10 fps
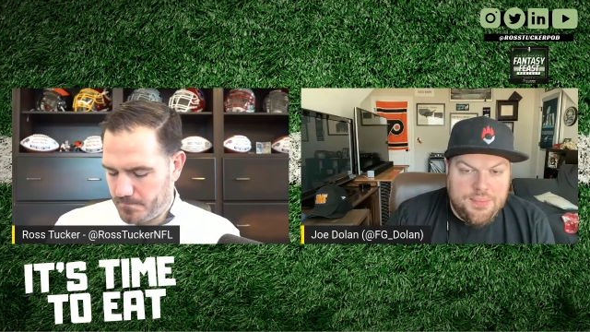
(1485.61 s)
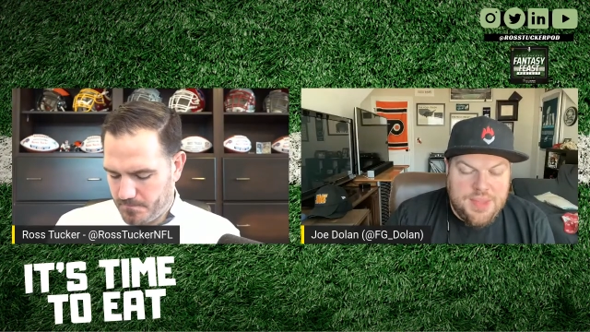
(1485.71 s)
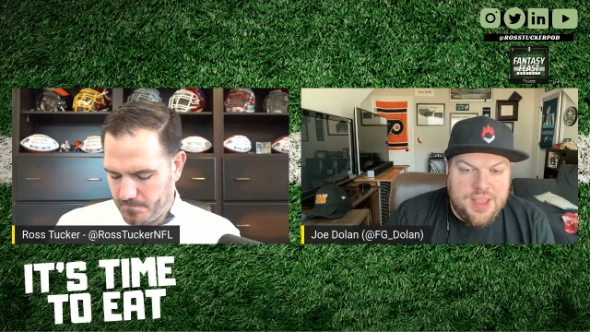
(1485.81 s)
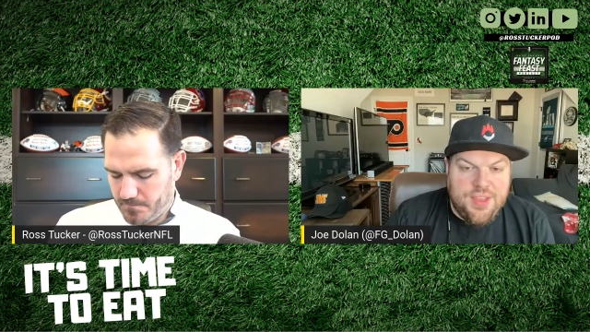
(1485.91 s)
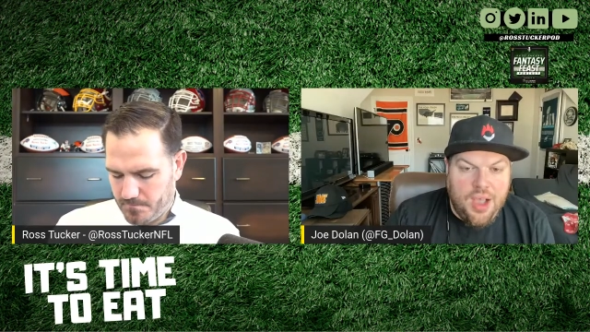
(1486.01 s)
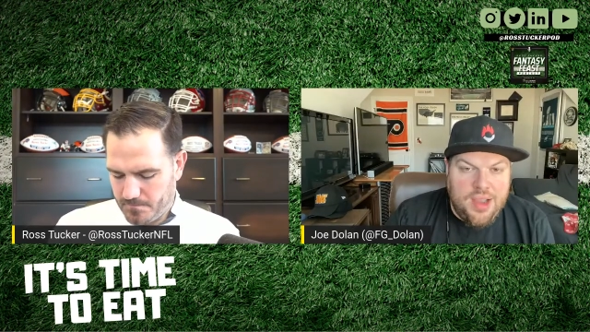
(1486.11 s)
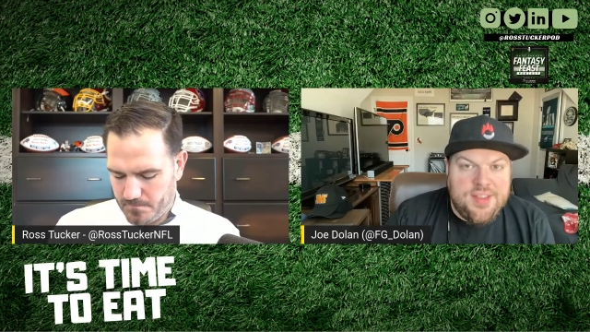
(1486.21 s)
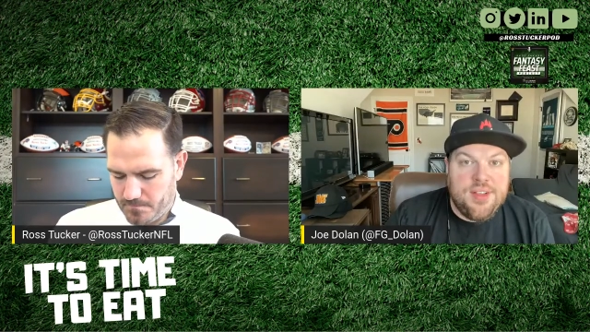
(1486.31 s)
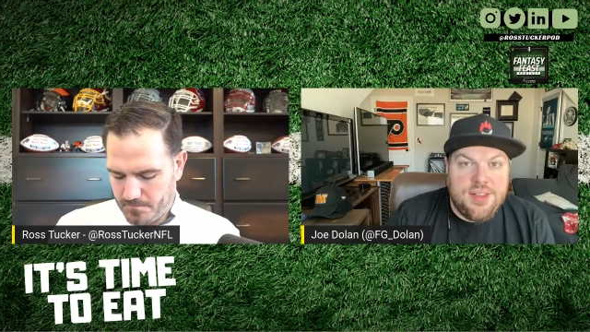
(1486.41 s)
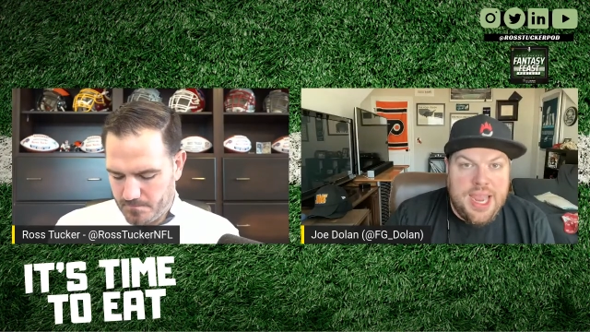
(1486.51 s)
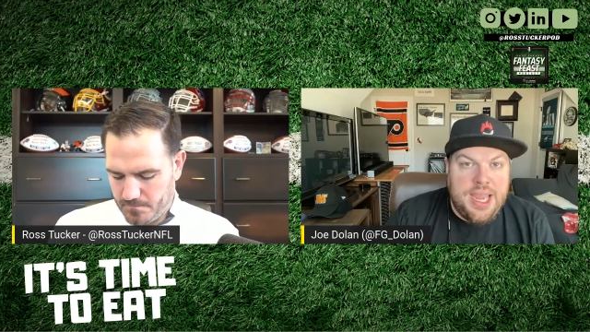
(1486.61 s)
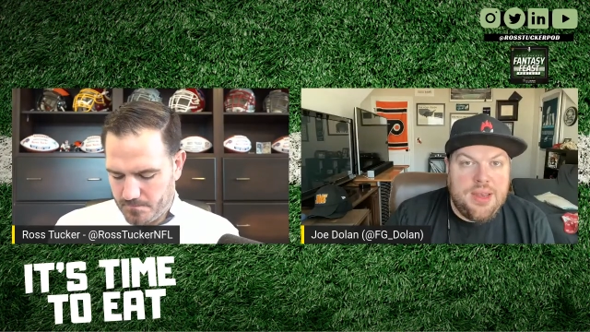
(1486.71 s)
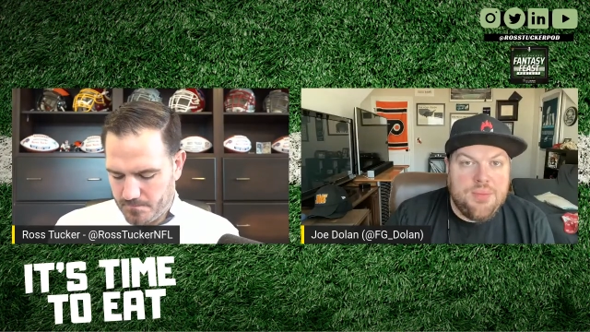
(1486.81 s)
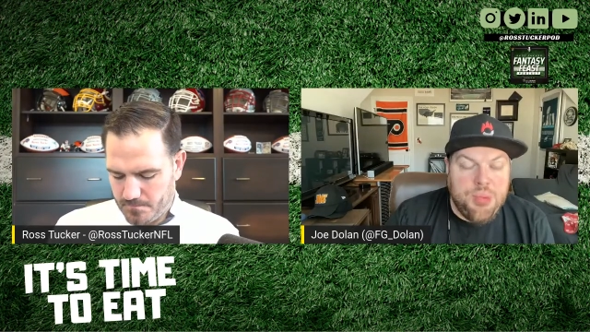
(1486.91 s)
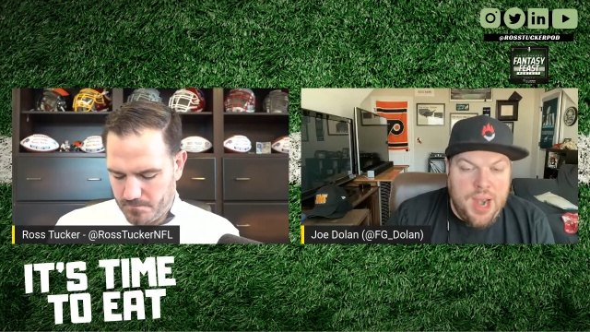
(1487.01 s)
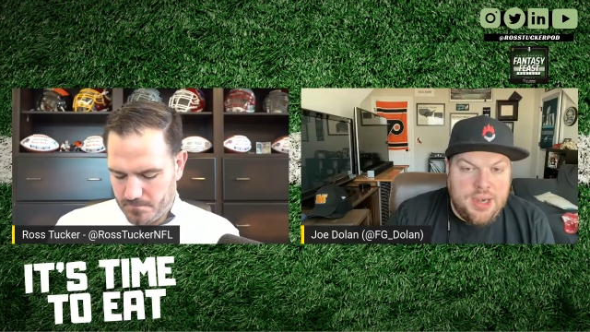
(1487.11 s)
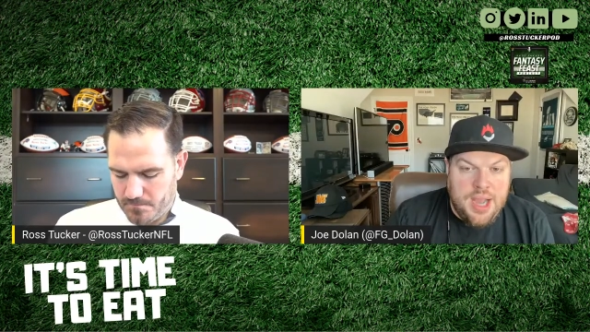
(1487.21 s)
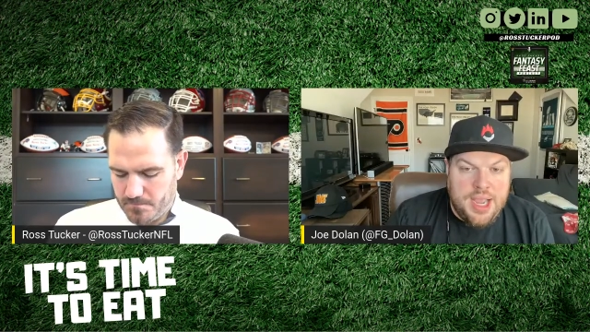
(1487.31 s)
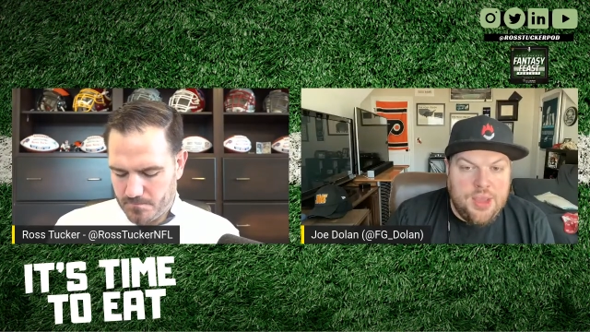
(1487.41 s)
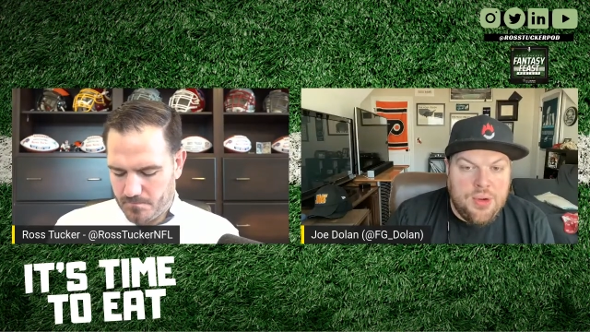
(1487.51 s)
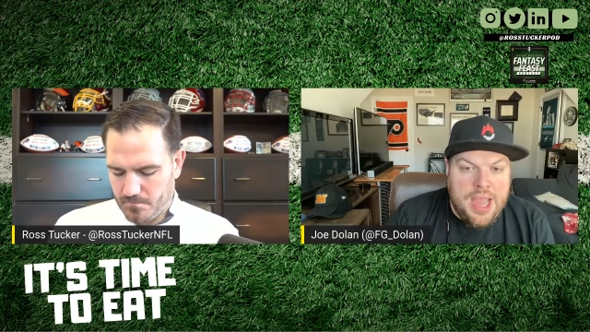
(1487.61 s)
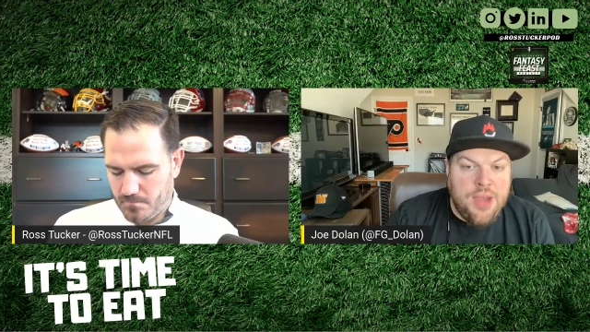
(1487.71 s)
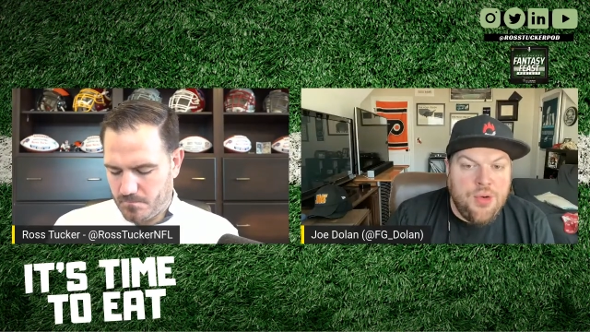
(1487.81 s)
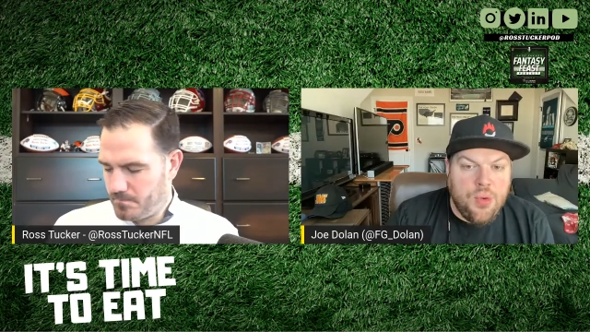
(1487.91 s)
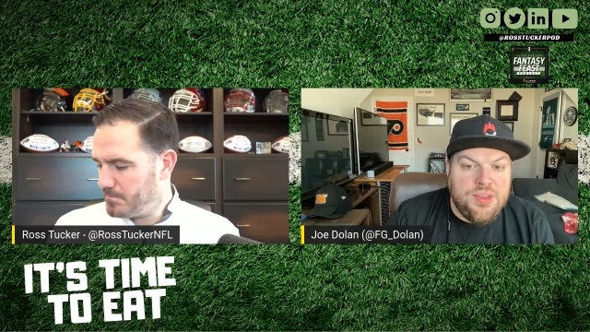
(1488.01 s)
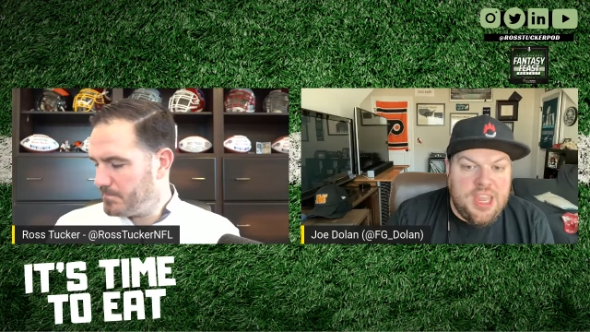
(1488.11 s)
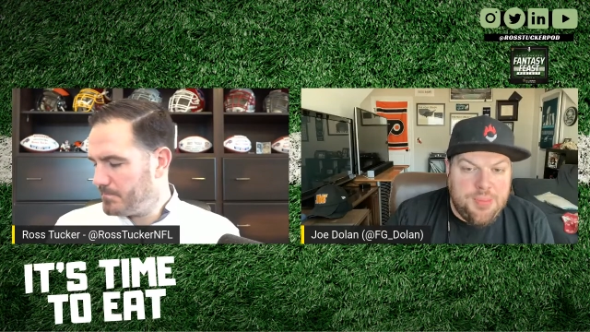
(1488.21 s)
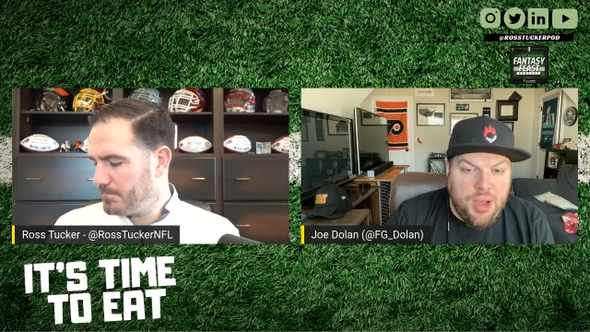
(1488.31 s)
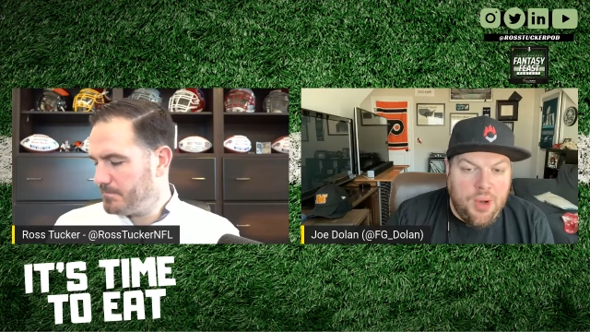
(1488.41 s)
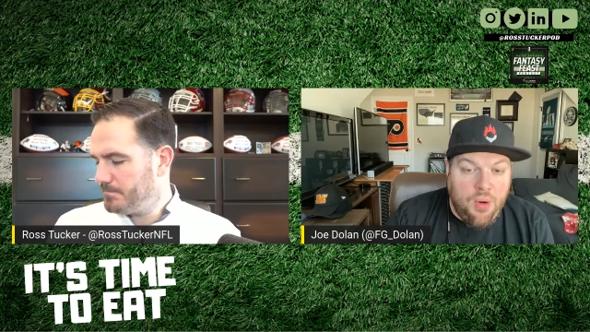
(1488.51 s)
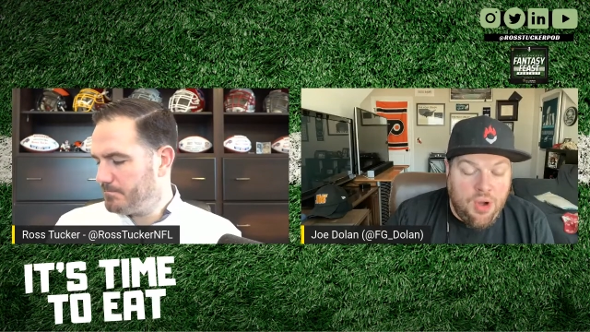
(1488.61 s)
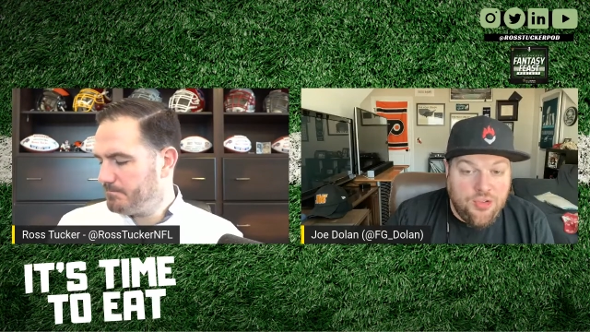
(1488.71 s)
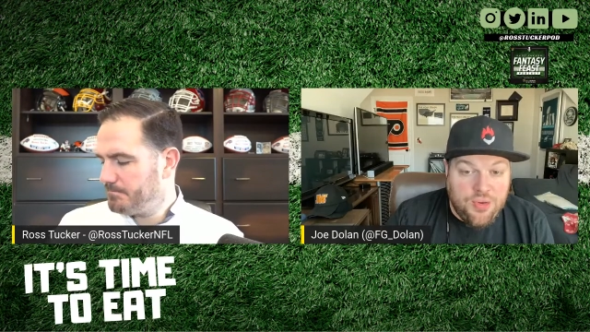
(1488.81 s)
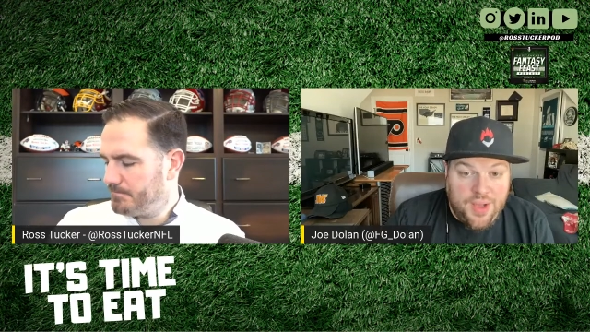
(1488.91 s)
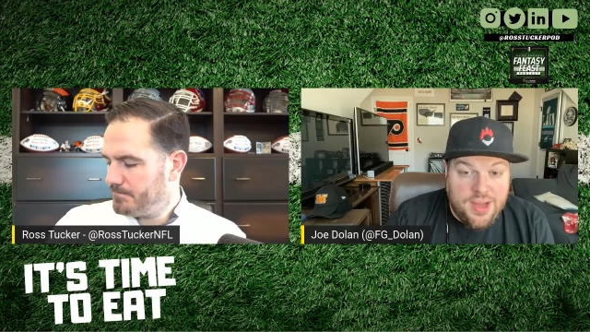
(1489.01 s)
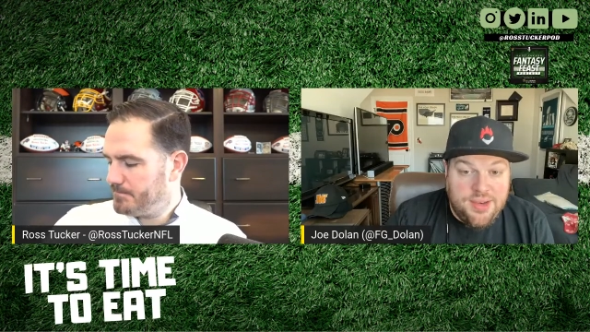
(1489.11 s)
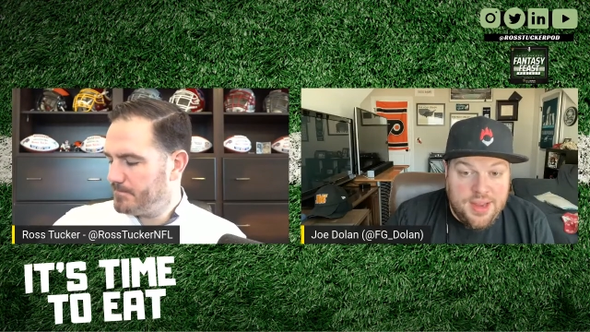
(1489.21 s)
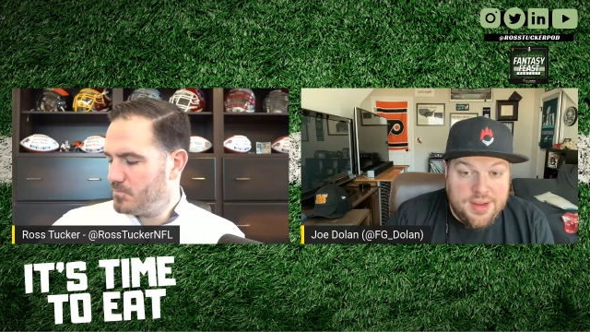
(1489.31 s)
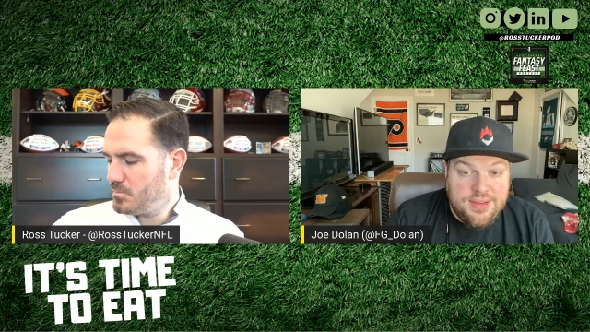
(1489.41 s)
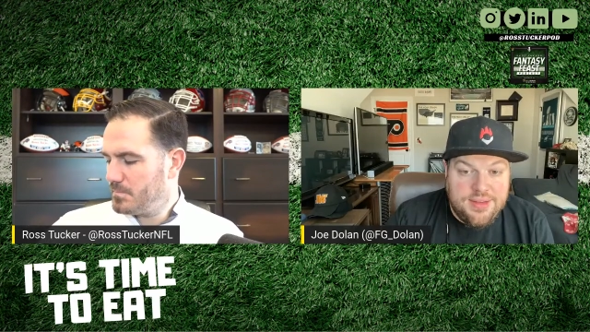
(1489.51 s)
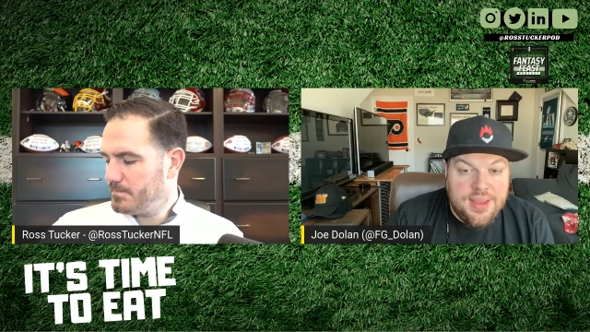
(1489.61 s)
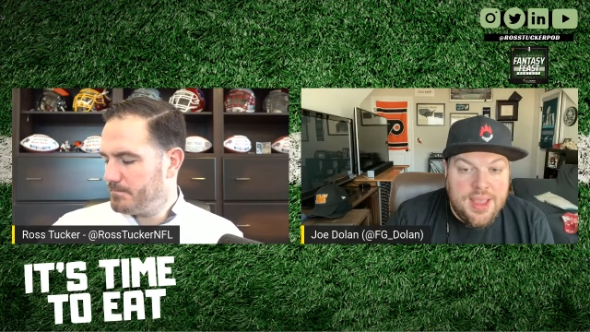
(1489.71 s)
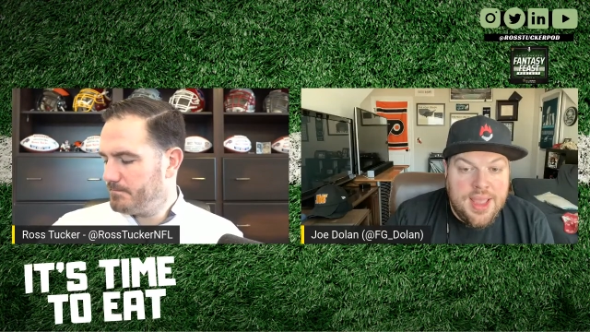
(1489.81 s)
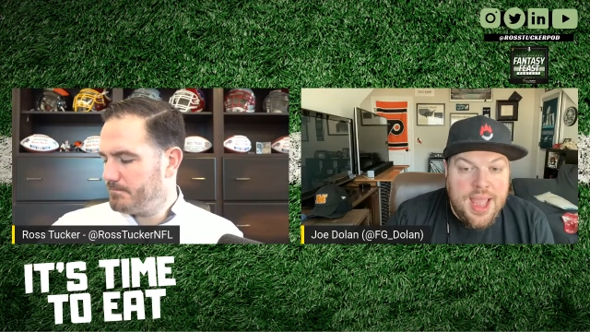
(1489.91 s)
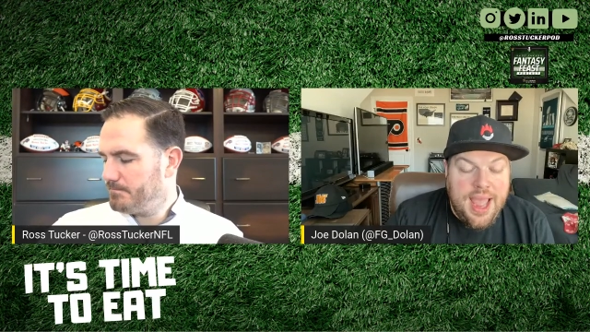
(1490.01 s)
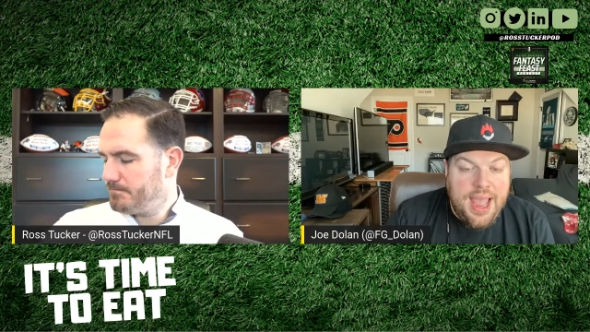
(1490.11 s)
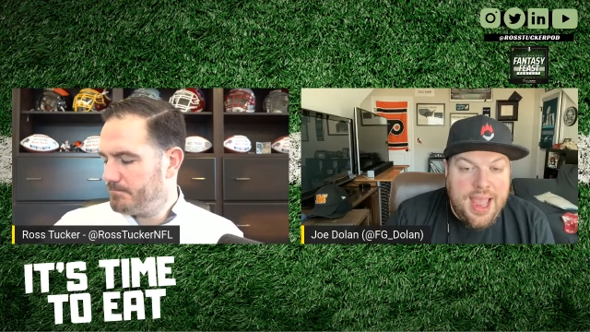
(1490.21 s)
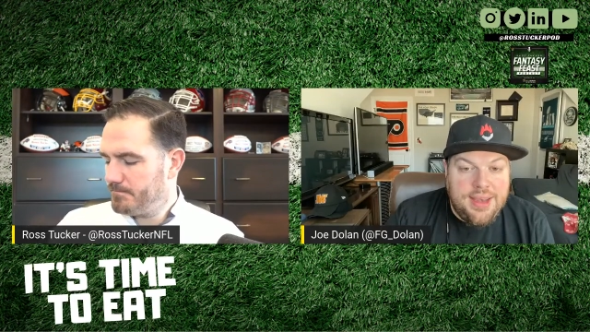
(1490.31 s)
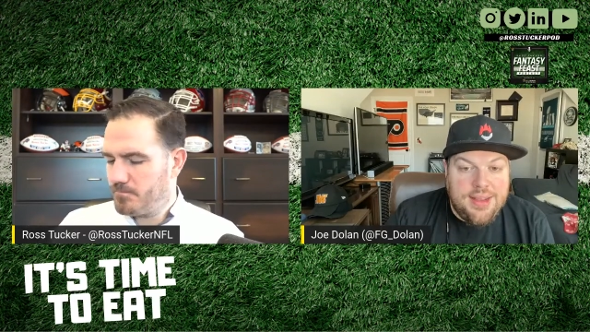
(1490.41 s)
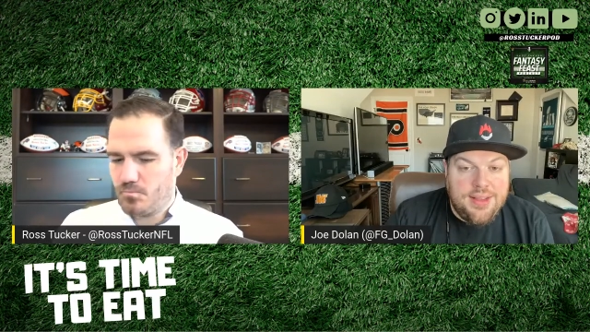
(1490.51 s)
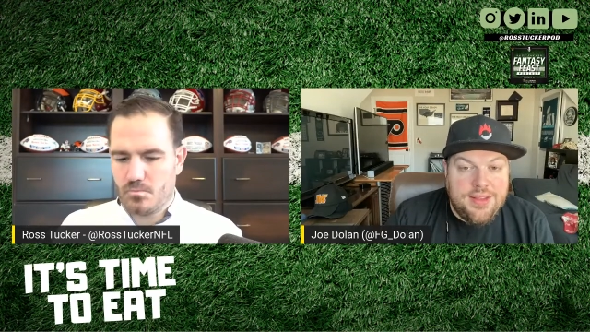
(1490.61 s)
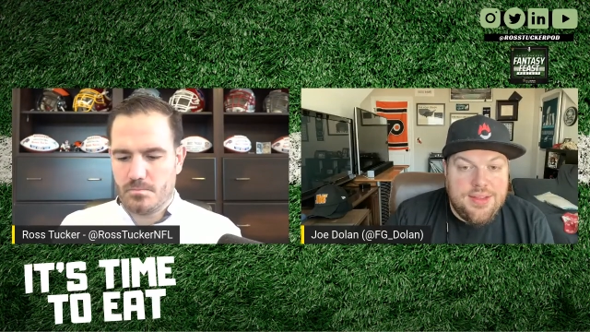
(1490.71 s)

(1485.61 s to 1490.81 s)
Speaker 1: is isolate Brandon Ayuk and or Deebo on Trevon Diggs. And